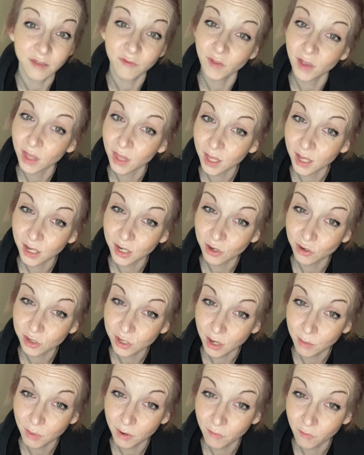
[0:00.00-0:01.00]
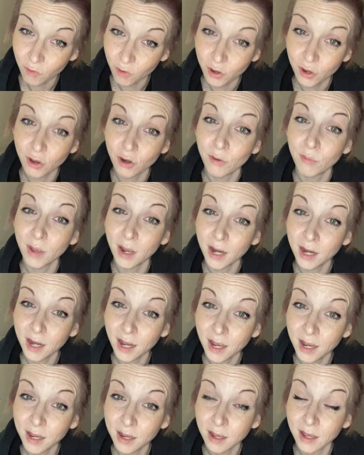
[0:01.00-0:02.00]
feeling in your stomach before you go to bed at
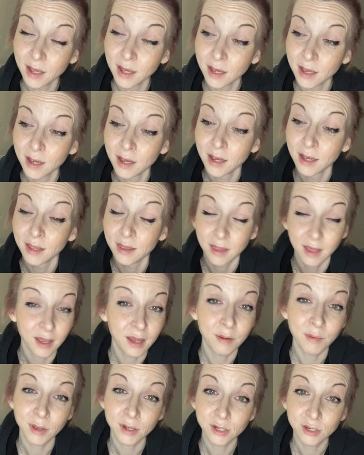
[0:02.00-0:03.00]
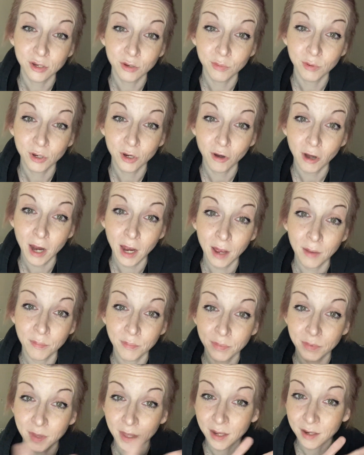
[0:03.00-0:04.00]
night, thinking about stupid crap
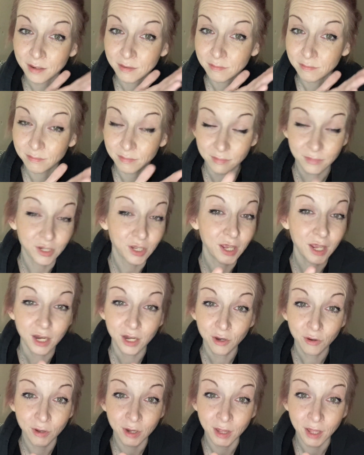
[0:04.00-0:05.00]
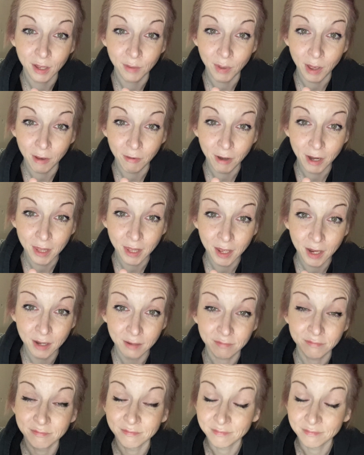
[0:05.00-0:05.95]
that you can't do anything about right then,